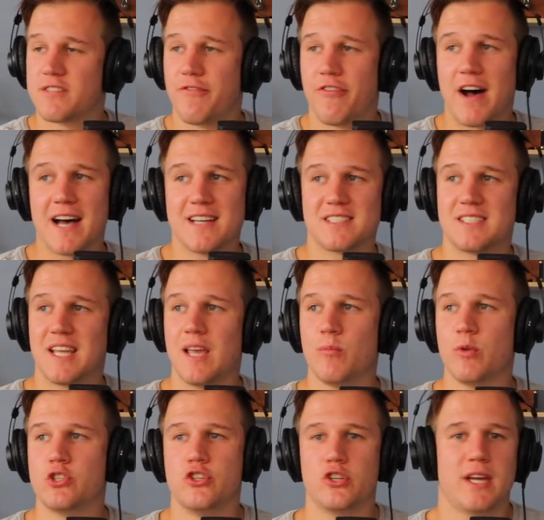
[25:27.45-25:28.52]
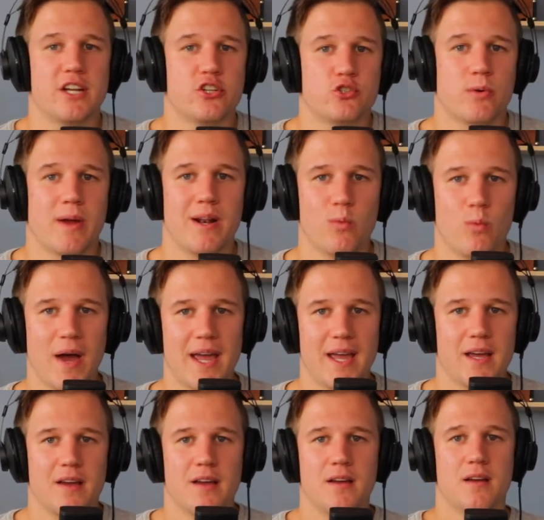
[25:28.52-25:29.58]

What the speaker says: fast, seamless. You get it straight away.